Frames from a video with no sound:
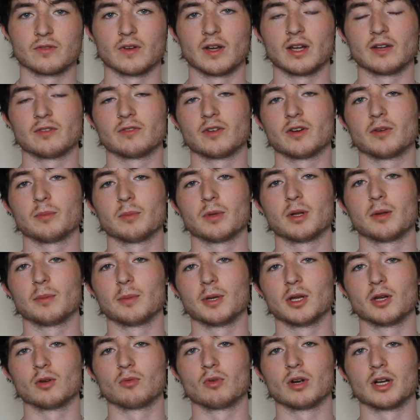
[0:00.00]

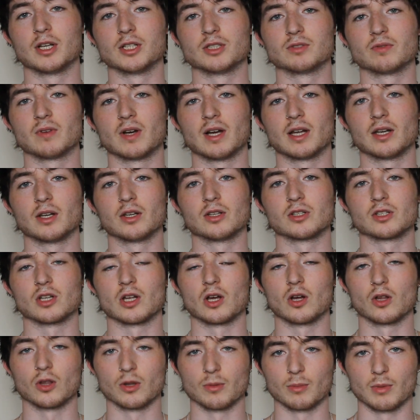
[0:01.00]
35mm rangefinders
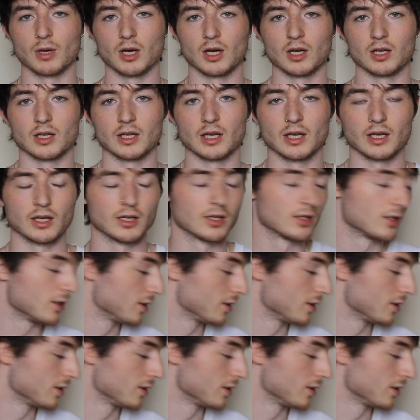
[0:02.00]
on the market.